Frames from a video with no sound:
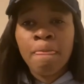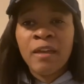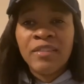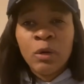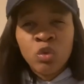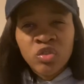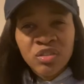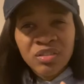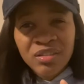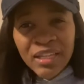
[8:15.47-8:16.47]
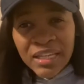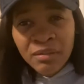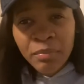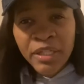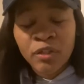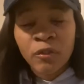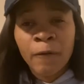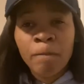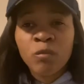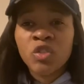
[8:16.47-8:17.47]
that will sustain Peter
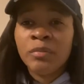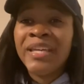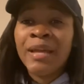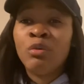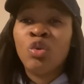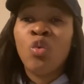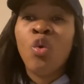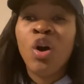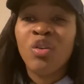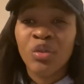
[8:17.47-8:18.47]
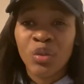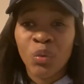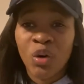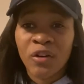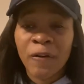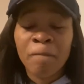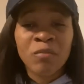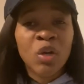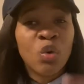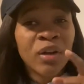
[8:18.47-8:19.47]
to be able to walk on the water,
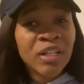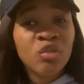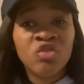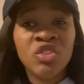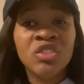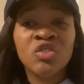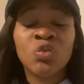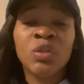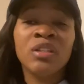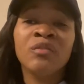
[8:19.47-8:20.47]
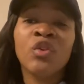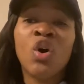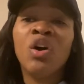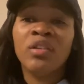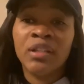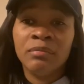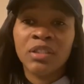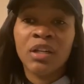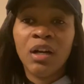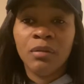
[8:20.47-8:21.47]
or else Jesus wouldn't have called him to
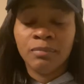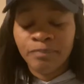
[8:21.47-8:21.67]
come.